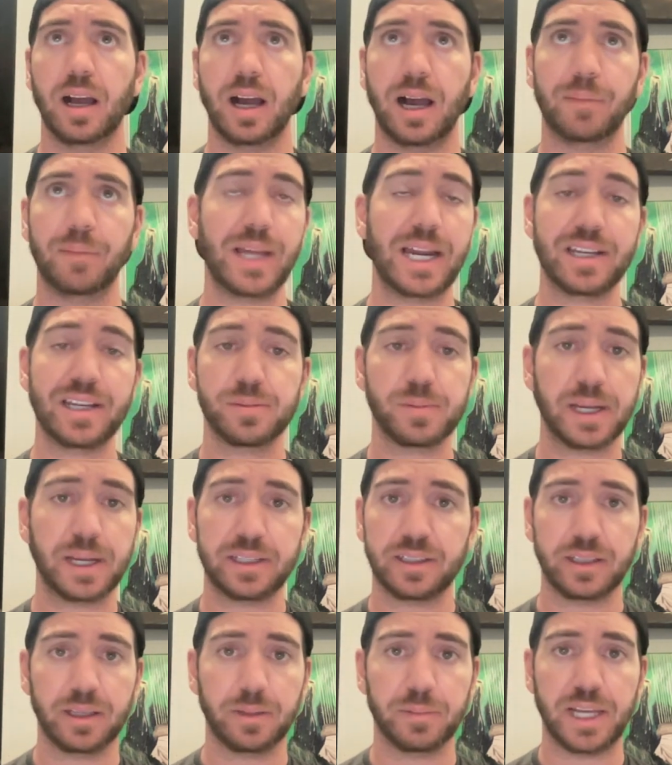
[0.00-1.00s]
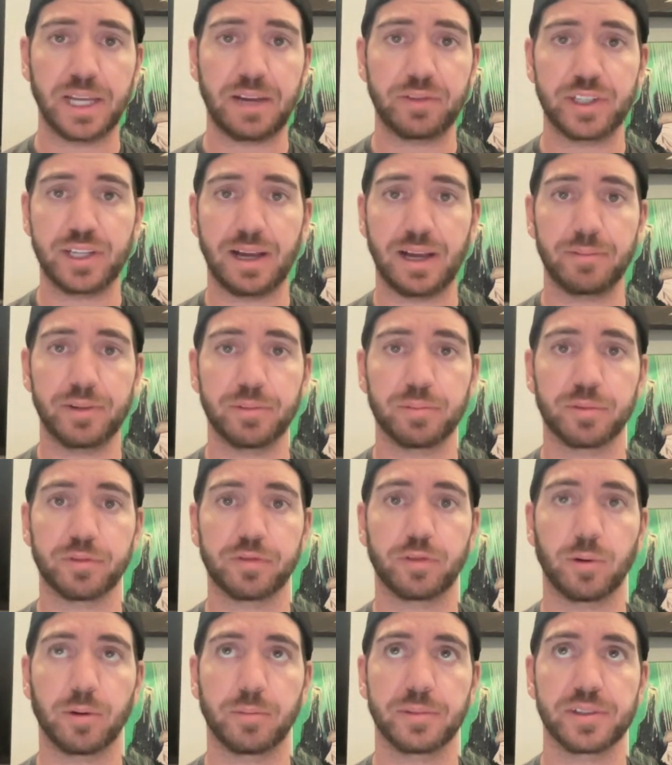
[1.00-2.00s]
I'm not expecting him to have a dominant
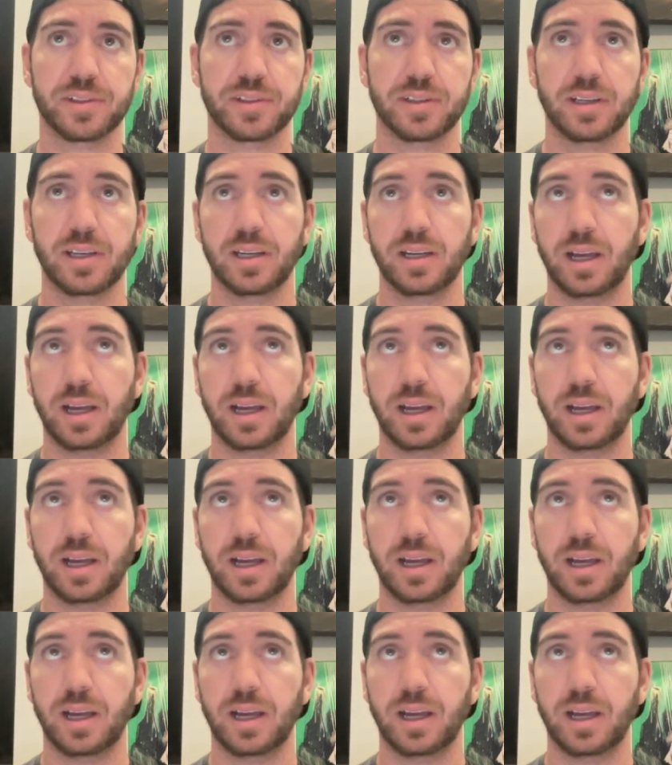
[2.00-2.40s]
performance.